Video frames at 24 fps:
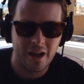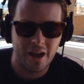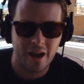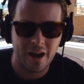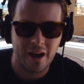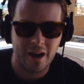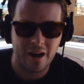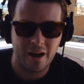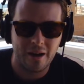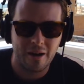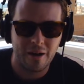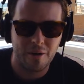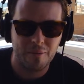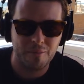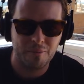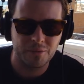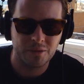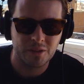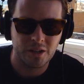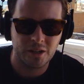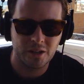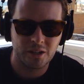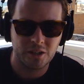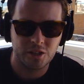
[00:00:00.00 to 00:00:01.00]
Um,
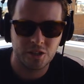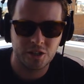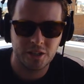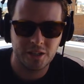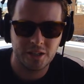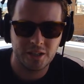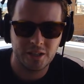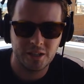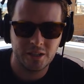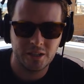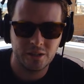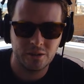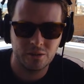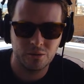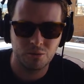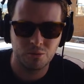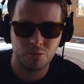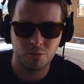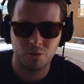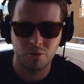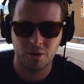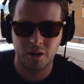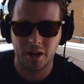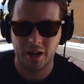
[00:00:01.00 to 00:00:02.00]
she
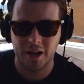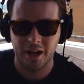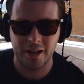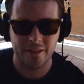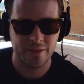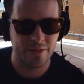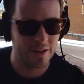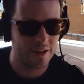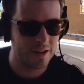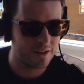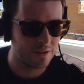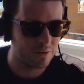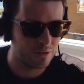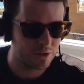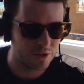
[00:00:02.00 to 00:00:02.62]
had the,